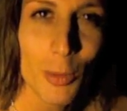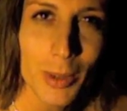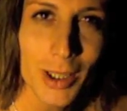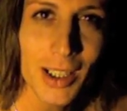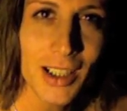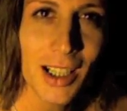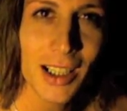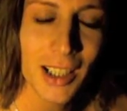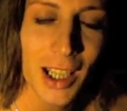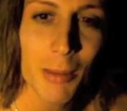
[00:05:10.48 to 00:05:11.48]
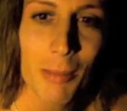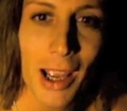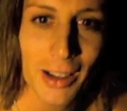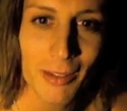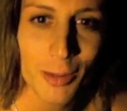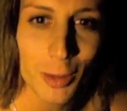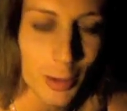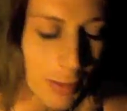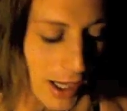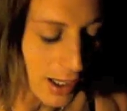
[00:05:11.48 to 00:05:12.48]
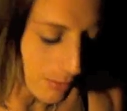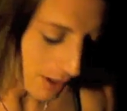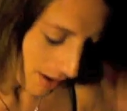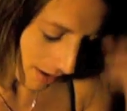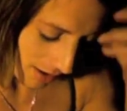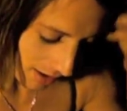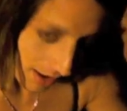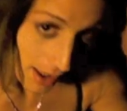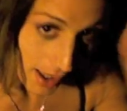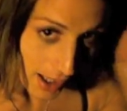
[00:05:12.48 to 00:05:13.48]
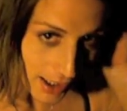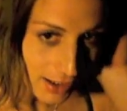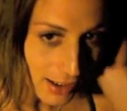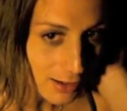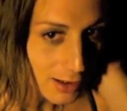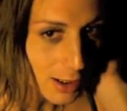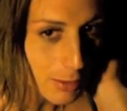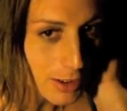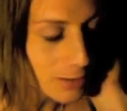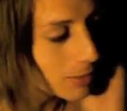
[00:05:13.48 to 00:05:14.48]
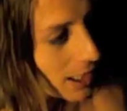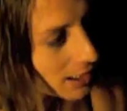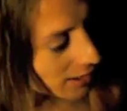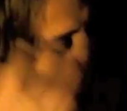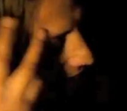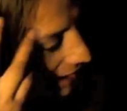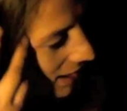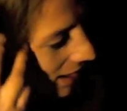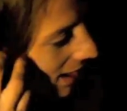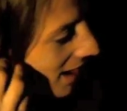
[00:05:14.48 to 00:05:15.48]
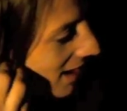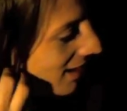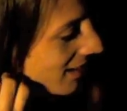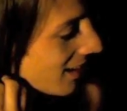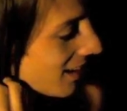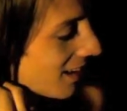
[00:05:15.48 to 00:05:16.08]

really like taken back and floored by him. He like looked up and smiled at me, and